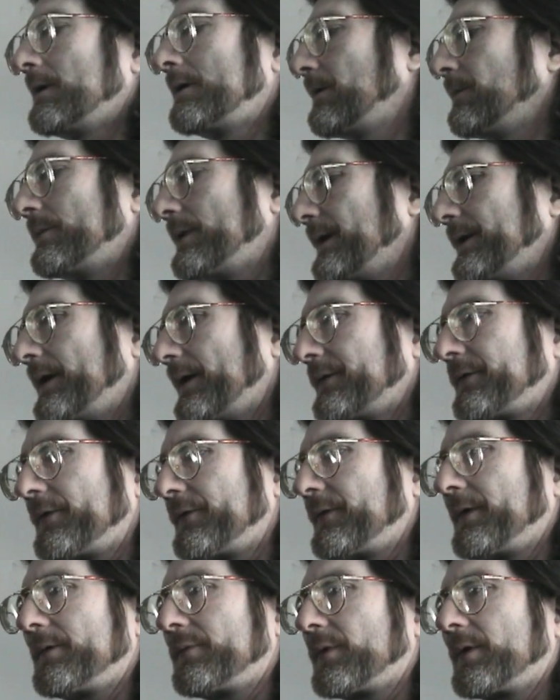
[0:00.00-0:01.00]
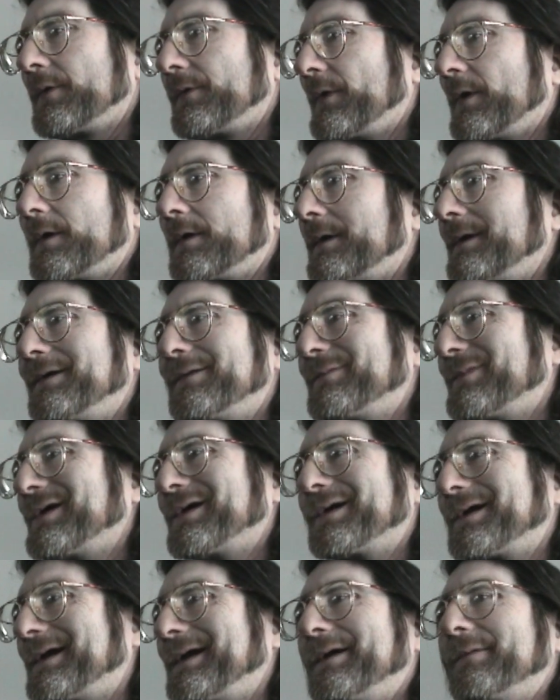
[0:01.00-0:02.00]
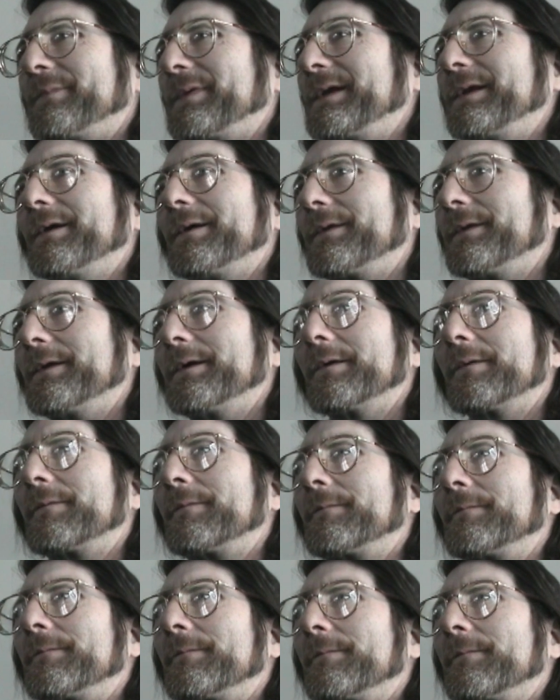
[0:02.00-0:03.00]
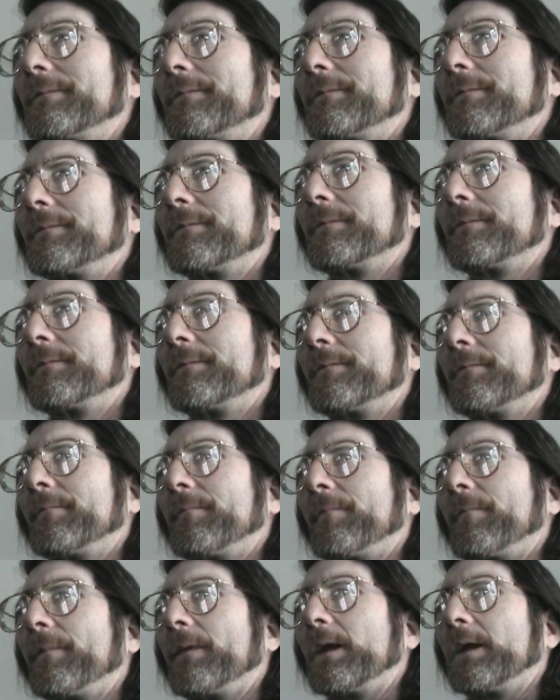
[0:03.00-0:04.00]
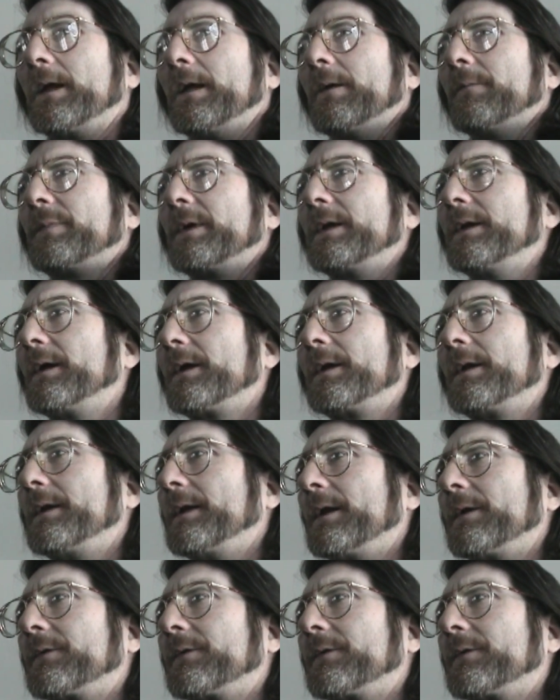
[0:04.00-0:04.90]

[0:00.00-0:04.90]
But not the stuff we're talking about. It can't be done there. It can't be done in that